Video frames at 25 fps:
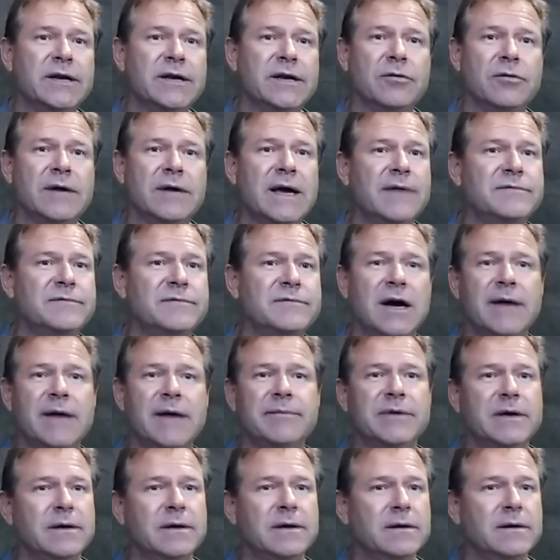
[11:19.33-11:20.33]
You don't have
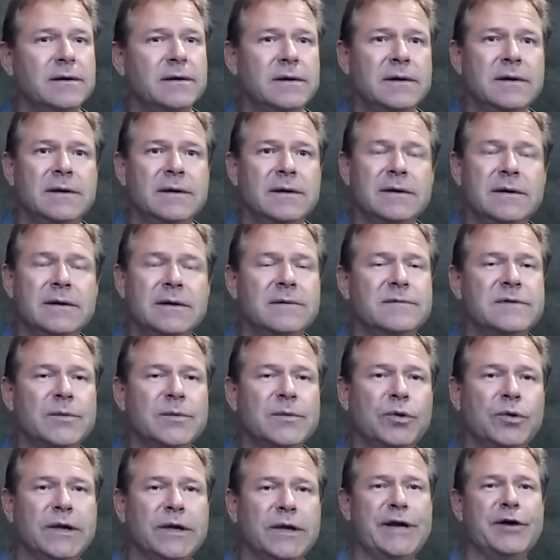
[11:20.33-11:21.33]
time to to
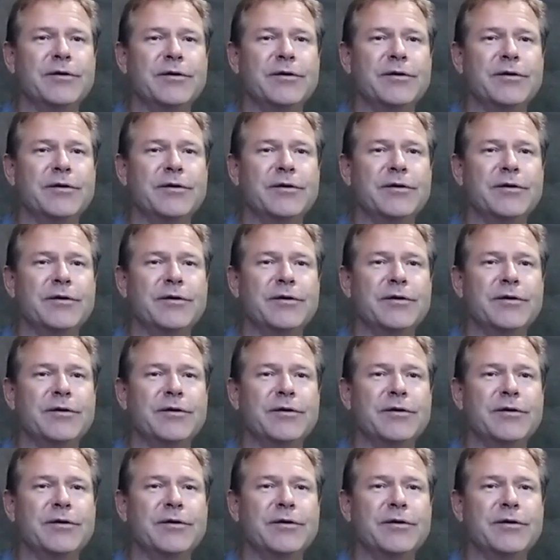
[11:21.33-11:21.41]
play